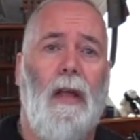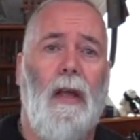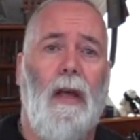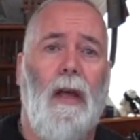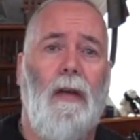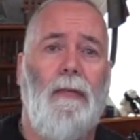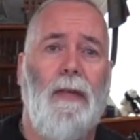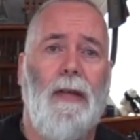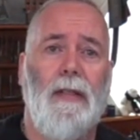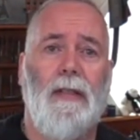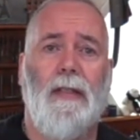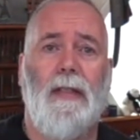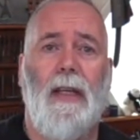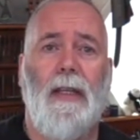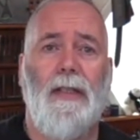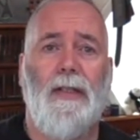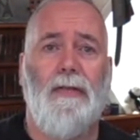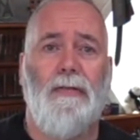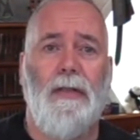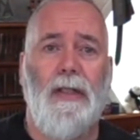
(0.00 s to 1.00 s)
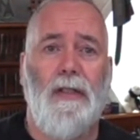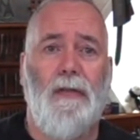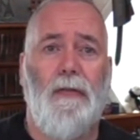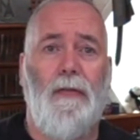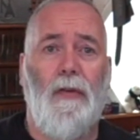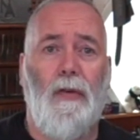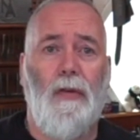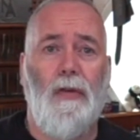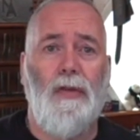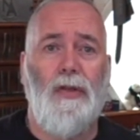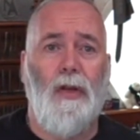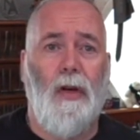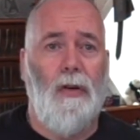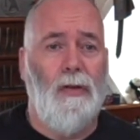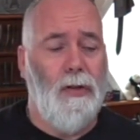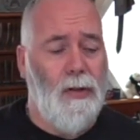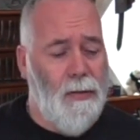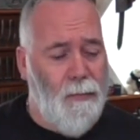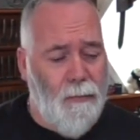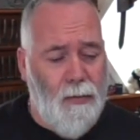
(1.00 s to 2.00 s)
of accessories for
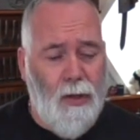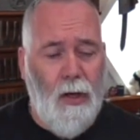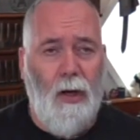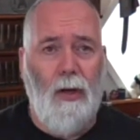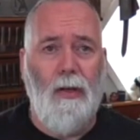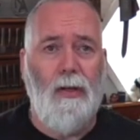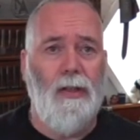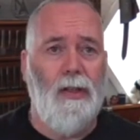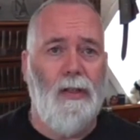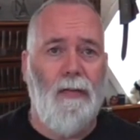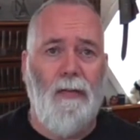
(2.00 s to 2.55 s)
dogs, of collars,